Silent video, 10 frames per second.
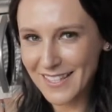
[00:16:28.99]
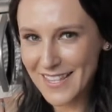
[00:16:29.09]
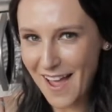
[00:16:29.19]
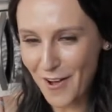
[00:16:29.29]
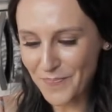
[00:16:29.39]

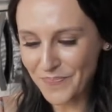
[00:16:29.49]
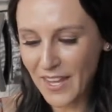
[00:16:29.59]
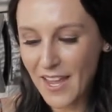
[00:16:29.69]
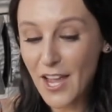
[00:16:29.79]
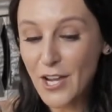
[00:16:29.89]
Now,
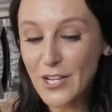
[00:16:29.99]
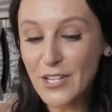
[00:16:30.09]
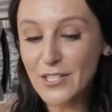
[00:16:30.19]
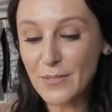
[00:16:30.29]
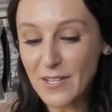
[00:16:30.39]

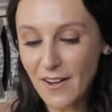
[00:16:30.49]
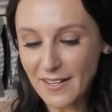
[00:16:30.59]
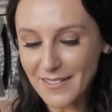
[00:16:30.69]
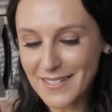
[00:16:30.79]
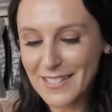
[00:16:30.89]
to be
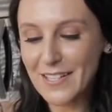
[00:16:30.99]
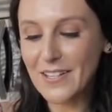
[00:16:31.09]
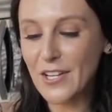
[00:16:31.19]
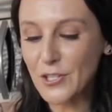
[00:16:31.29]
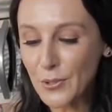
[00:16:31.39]
honest,
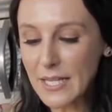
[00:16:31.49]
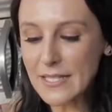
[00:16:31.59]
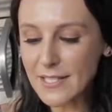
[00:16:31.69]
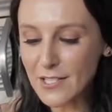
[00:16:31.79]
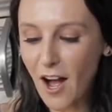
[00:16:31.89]
you can
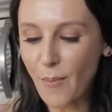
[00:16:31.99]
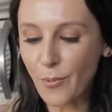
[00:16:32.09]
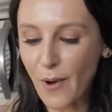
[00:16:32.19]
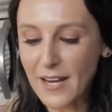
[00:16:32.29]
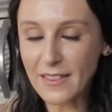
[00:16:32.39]
stop
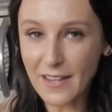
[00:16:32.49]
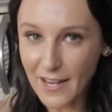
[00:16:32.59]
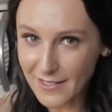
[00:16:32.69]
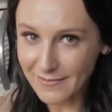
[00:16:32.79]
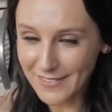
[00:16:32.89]
right
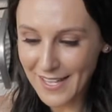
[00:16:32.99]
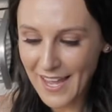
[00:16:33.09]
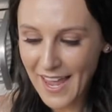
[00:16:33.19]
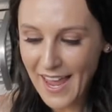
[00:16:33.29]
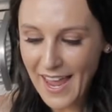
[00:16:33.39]
there
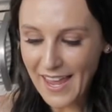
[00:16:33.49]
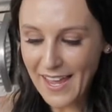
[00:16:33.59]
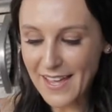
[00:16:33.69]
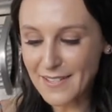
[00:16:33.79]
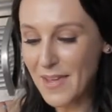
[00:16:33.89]

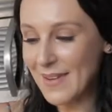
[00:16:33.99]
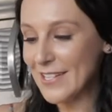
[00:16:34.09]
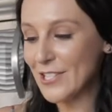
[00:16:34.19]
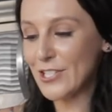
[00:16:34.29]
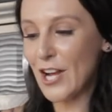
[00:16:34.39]
and maybe
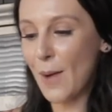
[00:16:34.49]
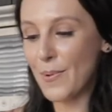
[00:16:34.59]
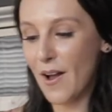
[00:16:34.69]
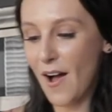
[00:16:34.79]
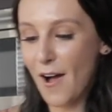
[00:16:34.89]
just top
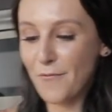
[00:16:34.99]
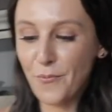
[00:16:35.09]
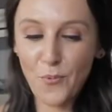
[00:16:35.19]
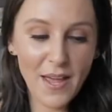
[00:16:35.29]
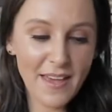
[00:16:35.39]
it off
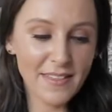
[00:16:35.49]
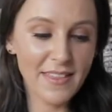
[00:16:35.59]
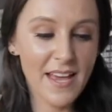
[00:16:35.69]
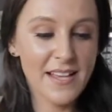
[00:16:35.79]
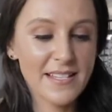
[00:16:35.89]

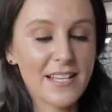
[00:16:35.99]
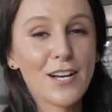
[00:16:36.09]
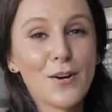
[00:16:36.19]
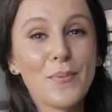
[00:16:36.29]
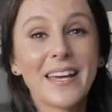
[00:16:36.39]
with
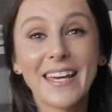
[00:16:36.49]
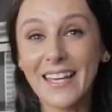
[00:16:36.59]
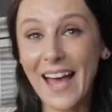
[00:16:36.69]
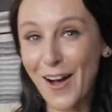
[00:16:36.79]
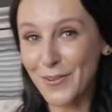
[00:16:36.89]
some
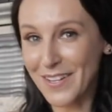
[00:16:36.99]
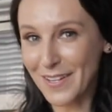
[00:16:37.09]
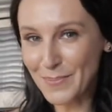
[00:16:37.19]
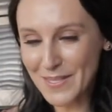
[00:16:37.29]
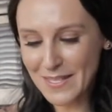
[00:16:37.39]
cacao
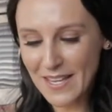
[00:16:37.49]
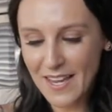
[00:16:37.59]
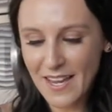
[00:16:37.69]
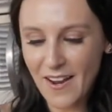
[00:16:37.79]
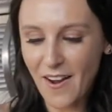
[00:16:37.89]
nibs
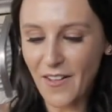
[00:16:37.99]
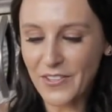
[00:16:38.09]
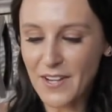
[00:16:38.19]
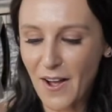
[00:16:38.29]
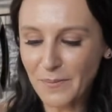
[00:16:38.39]
on the
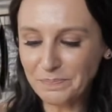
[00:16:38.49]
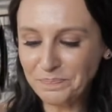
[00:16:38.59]
top.